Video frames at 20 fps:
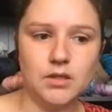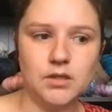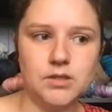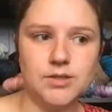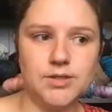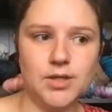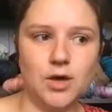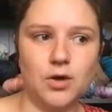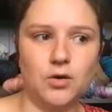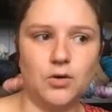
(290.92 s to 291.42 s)

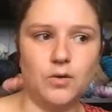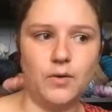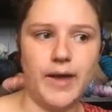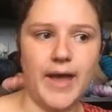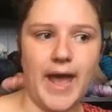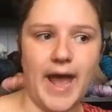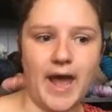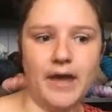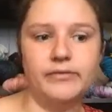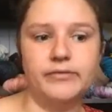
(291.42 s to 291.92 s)
So
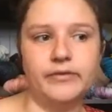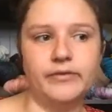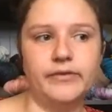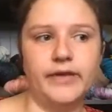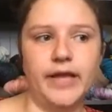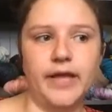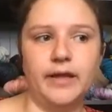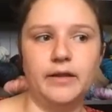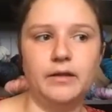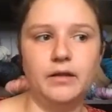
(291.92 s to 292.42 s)
half of
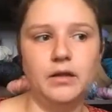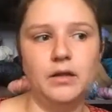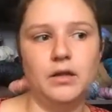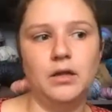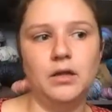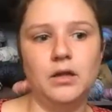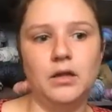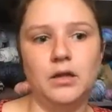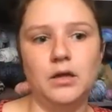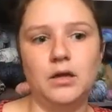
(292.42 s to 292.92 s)
it
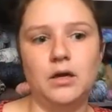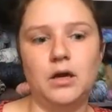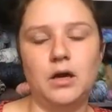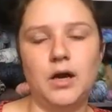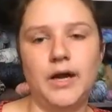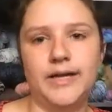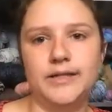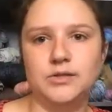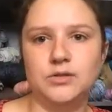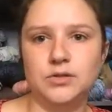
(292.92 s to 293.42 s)

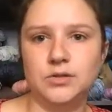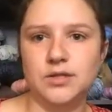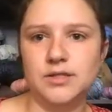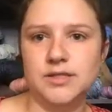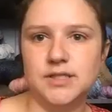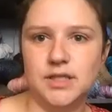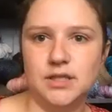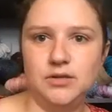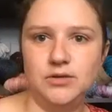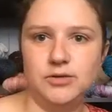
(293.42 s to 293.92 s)
I
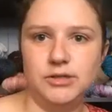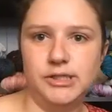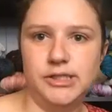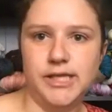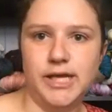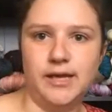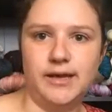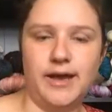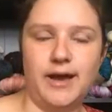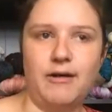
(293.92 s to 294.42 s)
continued to
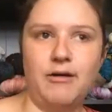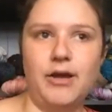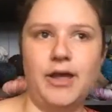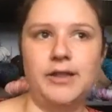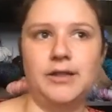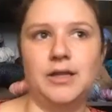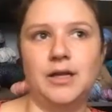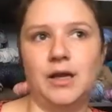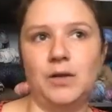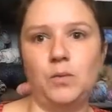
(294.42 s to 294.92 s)
take out,
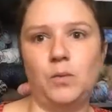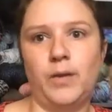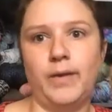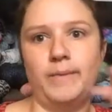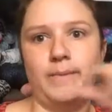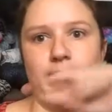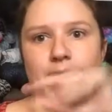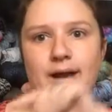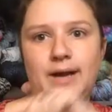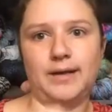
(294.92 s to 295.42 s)
and then I
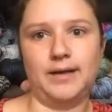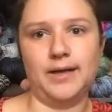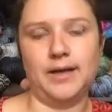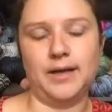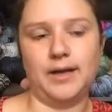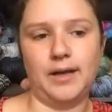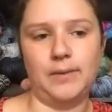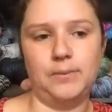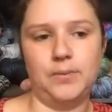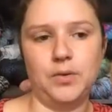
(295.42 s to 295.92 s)
went back
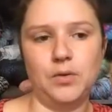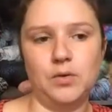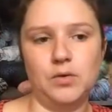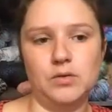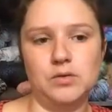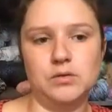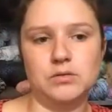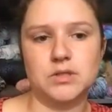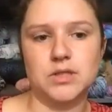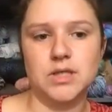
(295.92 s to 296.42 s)
and I
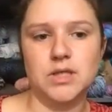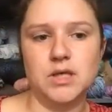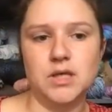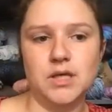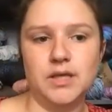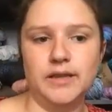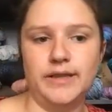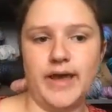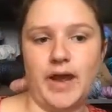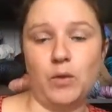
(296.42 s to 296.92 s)
purled
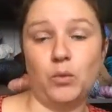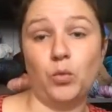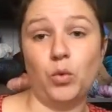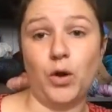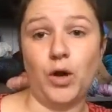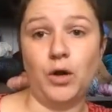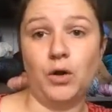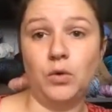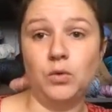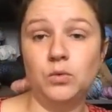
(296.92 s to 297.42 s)
that
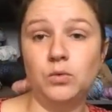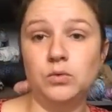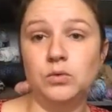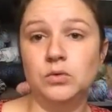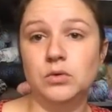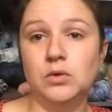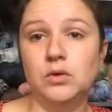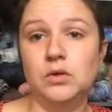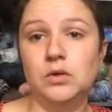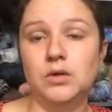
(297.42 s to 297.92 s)
row
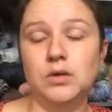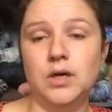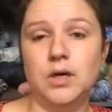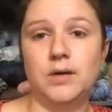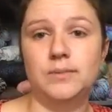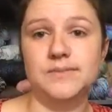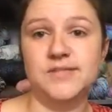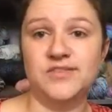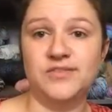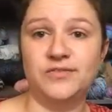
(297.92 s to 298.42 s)

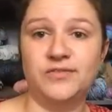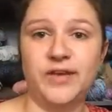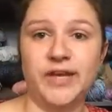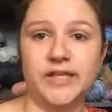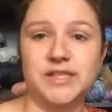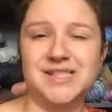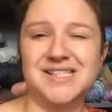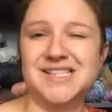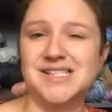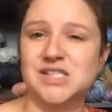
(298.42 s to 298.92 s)
to
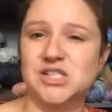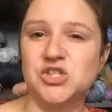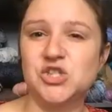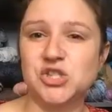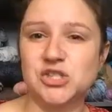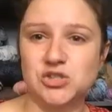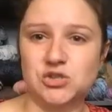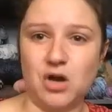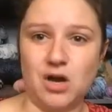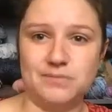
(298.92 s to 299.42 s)
fix, because
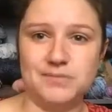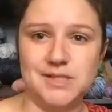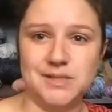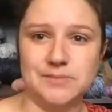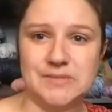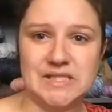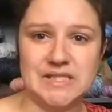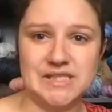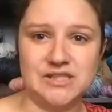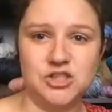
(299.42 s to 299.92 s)
she dropped
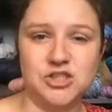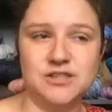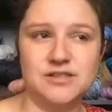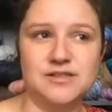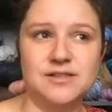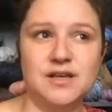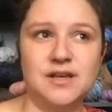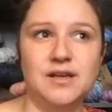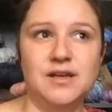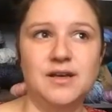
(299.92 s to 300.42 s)
some
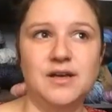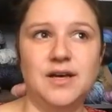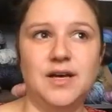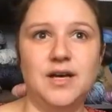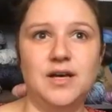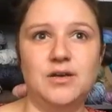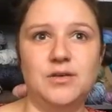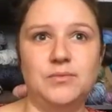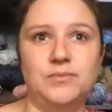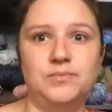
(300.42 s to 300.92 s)
stitches.
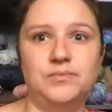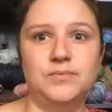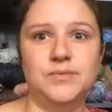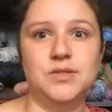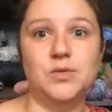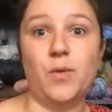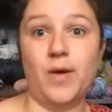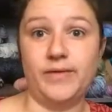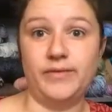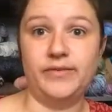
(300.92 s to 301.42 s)

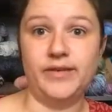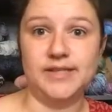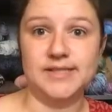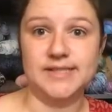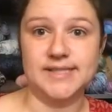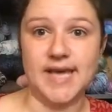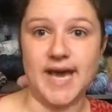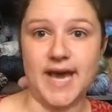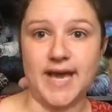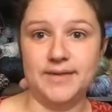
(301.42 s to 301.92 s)
So I
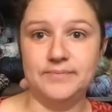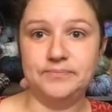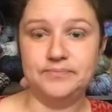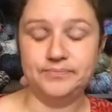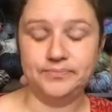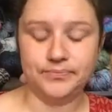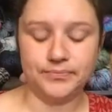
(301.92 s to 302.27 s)
fixed that.